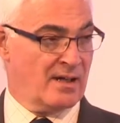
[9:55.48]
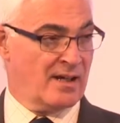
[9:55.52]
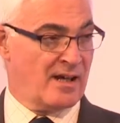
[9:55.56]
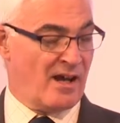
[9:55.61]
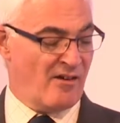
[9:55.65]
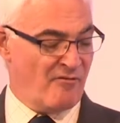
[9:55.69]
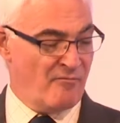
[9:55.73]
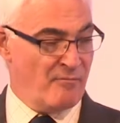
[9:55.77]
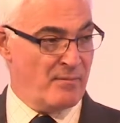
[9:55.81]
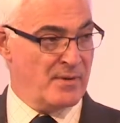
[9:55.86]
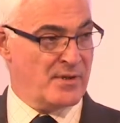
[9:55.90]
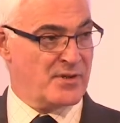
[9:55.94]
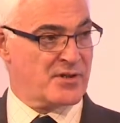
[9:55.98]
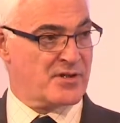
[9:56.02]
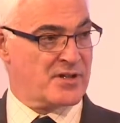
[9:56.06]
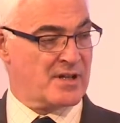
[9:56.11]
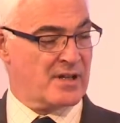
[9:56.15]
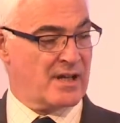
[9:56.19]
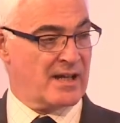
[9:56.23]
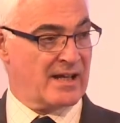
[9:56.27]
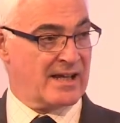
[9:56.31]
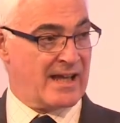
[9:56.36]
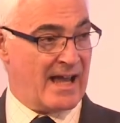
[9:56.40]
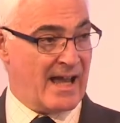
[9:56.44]

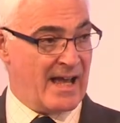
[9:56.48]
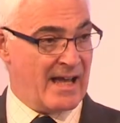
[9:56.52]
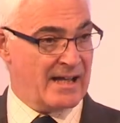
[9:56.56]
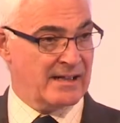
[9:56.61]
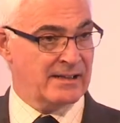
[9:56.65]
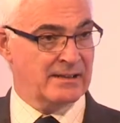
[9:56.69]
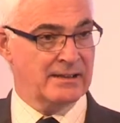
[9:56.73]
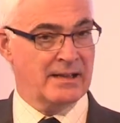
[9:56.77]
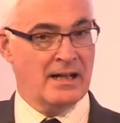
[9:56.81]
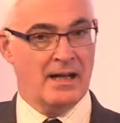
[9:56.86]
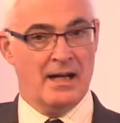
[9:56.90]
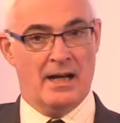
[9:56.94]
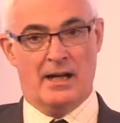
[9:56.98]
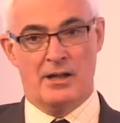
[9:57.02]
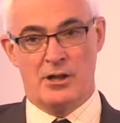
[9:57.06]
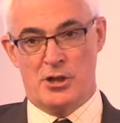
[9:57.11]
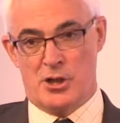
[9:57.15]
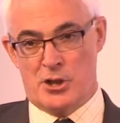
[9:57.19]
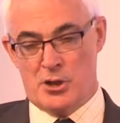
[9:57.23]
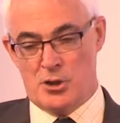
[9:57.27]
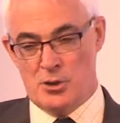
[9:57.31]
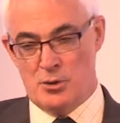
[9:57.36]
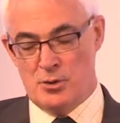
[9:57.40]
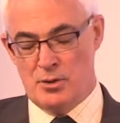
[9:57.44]
governments can
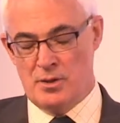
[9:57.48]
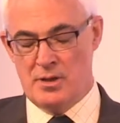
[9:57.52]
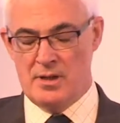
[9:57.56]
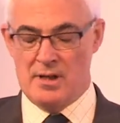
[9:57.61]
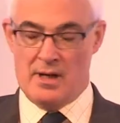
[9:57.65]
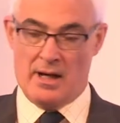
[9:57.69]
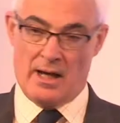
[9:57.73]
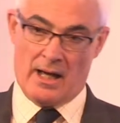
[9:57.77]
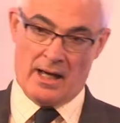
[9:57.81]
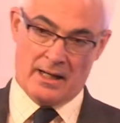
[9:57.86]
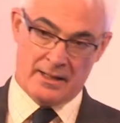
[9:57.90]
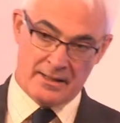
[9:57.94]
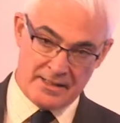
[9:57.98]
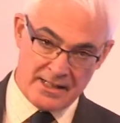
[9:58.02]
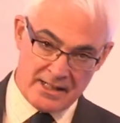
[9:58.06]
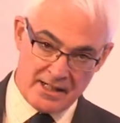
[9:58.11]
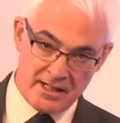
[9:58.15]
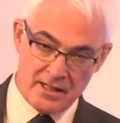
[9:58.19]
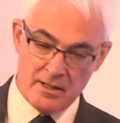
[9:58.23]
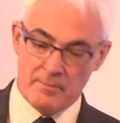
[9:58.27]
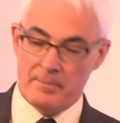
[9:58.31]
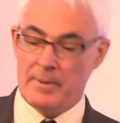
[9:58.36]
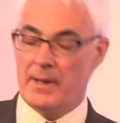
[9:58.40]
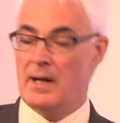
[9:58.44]
and should and
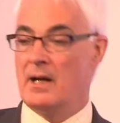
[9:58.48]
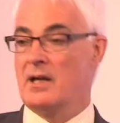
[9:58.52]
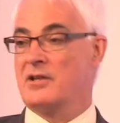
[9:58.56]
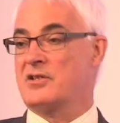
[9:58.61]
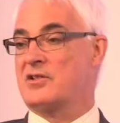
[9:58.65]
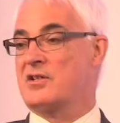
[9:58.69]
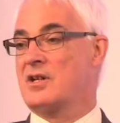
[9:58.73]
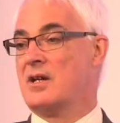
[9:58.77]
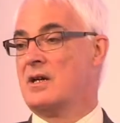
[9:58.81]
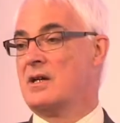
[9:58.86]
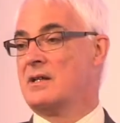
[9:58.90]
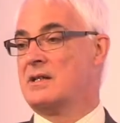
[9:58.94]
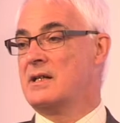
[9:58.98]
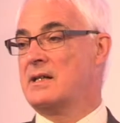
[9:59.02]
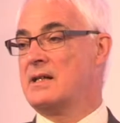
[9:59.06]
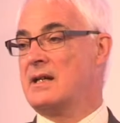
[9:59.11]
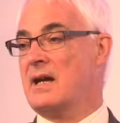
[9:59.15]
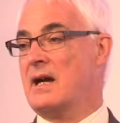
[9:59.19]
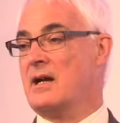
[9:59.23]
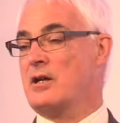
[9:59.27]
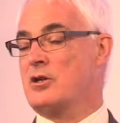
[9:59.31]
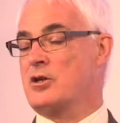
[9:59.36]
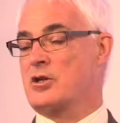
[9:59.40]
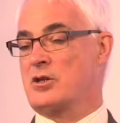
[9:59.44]
did in the past
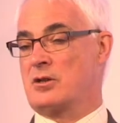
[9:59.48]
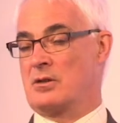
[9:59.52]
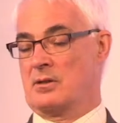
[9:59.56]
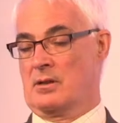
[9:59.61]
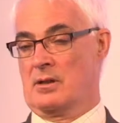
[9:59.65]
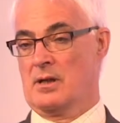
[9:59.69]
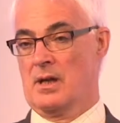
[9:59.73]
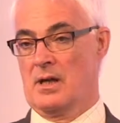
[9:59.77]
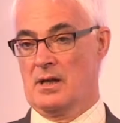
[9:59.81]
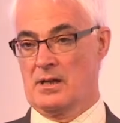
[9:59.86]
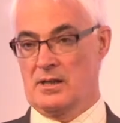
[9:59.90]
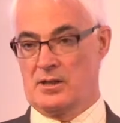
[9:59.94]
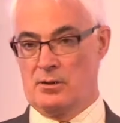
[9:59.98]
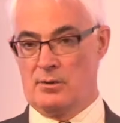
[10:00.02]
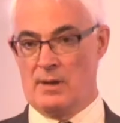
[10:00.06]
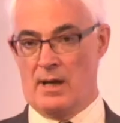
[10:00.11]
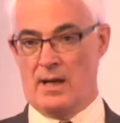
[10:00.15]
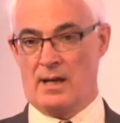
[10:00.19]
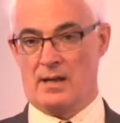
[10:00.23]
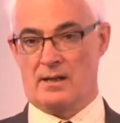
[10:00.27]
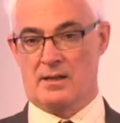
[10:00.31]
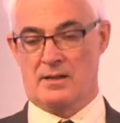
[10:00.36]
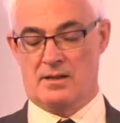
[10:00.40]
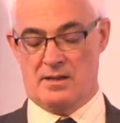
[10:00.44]
take action
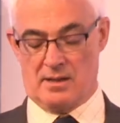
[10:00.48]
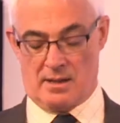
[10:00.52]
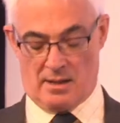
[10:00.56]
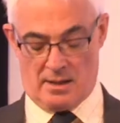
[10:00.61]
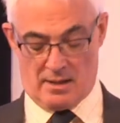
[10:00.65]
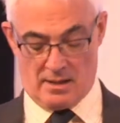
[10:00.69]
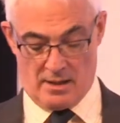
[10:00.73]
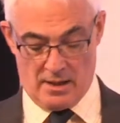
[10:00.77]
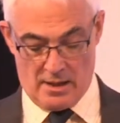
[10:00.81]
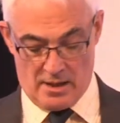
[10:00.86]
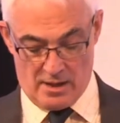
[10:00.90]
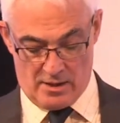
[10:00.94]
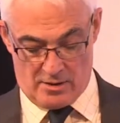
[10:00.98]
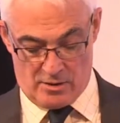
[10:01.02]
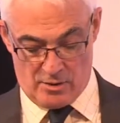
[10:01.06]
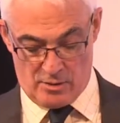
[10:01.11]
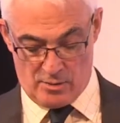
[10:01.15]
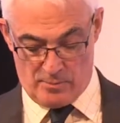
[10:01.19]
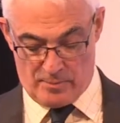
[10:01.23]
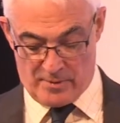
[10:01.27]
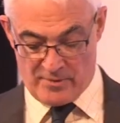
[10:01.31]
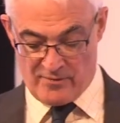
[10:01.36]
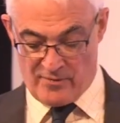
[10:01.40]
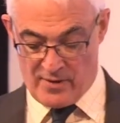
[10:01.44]

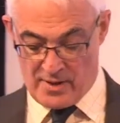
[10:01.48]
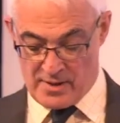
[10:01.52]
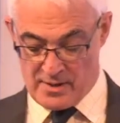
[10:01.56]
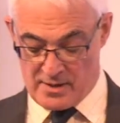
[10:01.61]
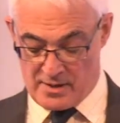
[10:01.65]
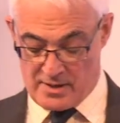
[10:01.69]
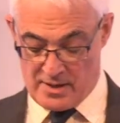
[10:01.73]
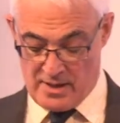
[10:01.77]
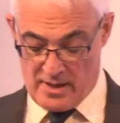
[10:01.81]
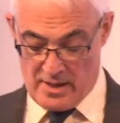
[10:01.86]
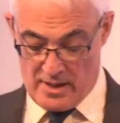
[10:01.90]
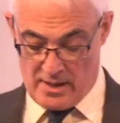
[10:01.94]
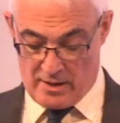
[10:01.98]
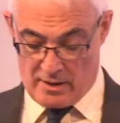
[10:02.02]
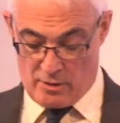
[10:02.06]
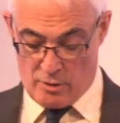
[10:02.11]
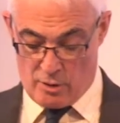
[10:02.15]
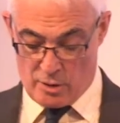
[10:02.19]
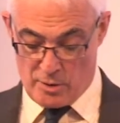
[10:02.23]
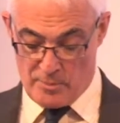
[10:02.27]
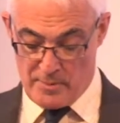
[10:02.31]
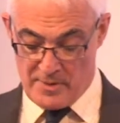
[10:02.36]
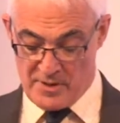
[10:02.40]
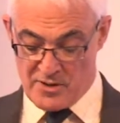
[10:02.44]
to prevent
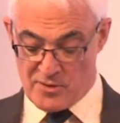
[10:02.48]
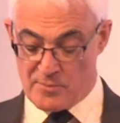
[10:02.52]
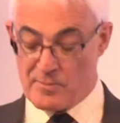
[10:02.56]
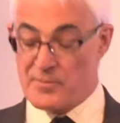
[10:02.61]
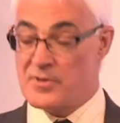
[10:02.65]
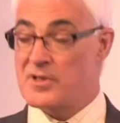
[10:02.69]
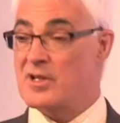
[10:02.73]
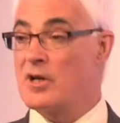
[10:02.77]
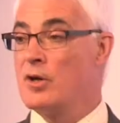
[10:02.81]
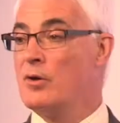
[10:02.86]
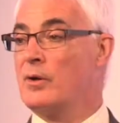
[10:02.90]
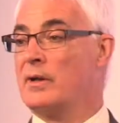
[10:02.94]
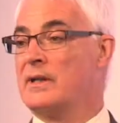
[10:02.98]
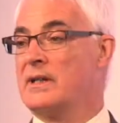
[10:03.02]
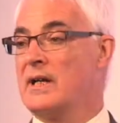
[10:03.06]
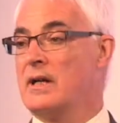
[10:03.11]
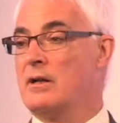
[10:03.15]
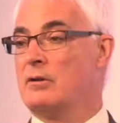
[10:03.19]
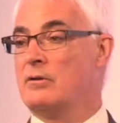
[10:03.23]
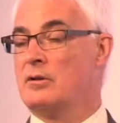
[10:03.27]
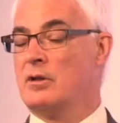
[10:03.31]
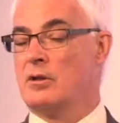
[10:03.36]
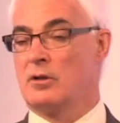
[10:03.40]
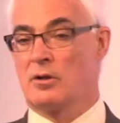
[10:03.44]
economies from slowing
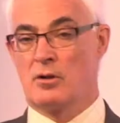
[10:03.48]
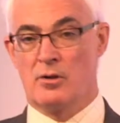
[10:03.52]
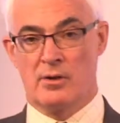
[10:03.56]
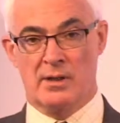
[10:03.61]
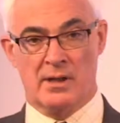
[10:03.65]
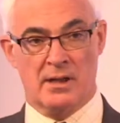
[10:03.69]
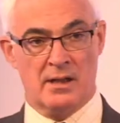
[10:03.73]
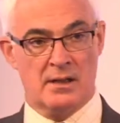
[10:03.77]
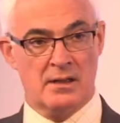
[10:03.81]
down or going